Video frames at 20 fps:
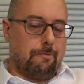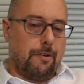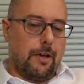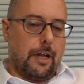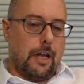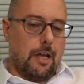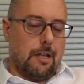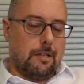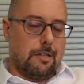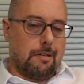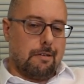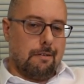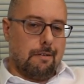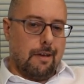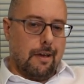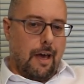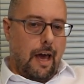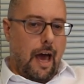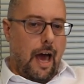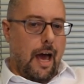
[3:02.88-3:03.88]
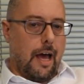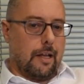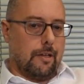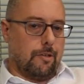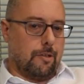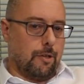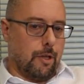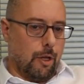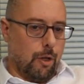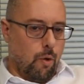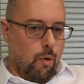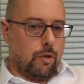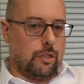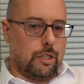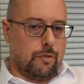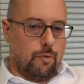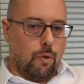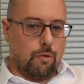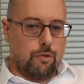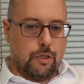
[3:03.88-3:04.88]
Finland, and the launch
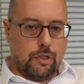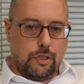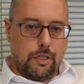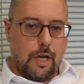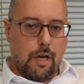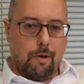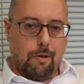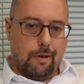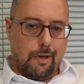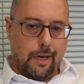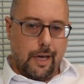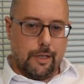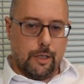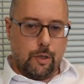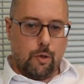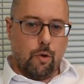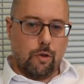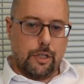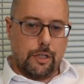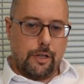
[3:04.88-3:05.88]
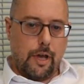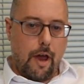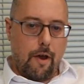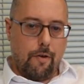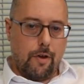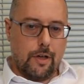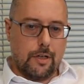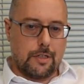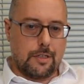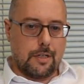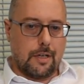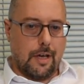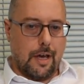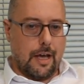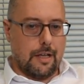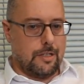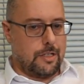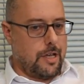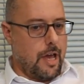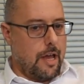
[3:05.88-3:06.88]
of Ultra Steel in the Nordic areas,
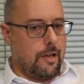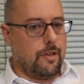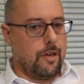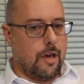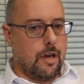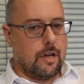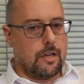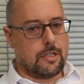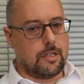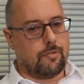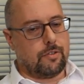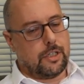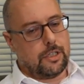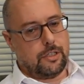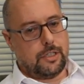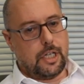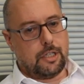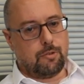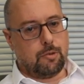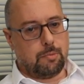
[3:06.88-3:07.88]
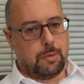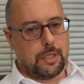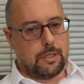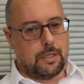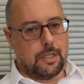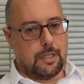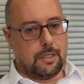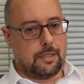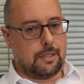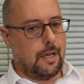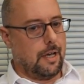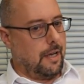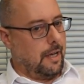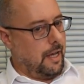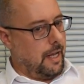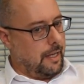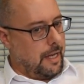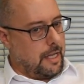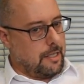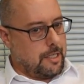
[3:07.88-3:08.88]
and 10 years of successful business,
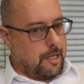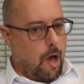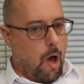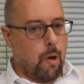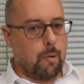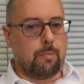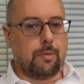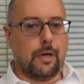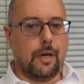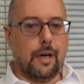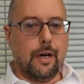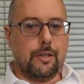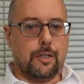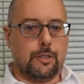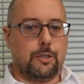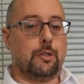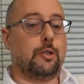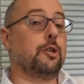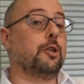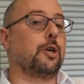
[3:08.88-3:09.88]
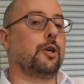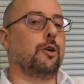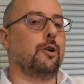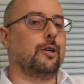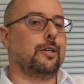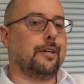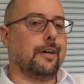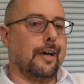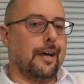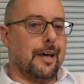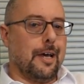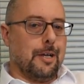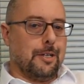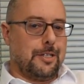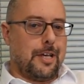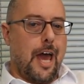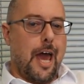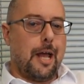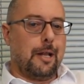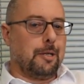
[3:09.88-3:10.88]
and let's hope there's another good
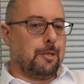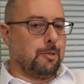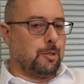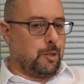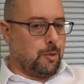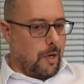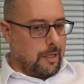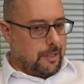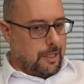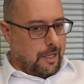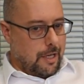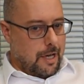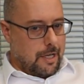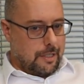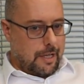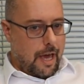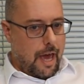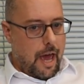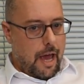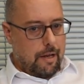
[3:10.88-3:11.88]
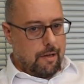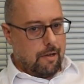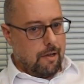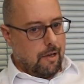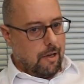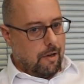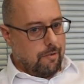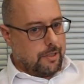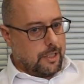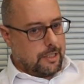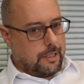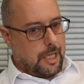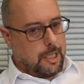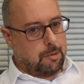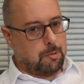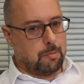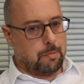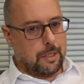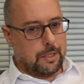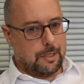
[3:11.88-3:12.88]
10-20 years ahead of
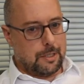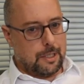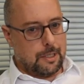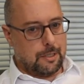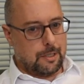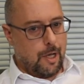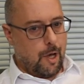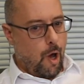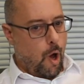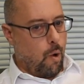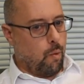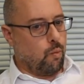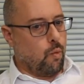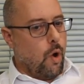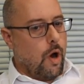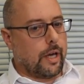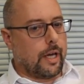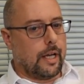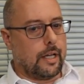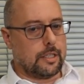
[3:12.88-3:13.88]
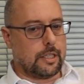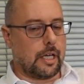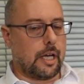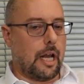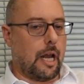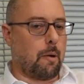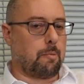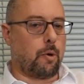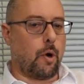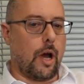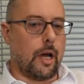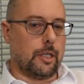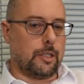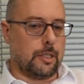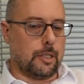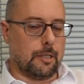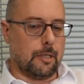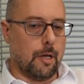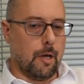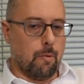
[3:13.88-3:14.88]
successful business and working as a
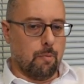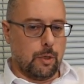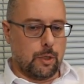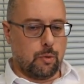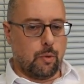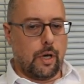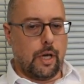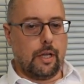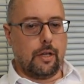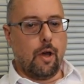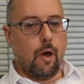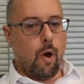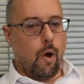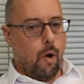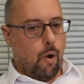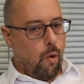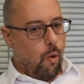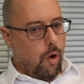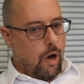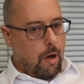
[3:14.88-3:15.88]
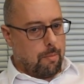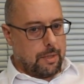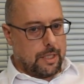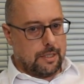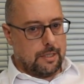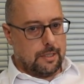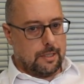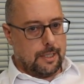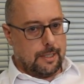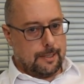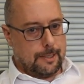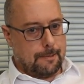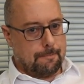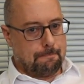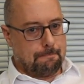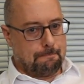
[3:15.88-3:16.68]
collaboration between all our businesses.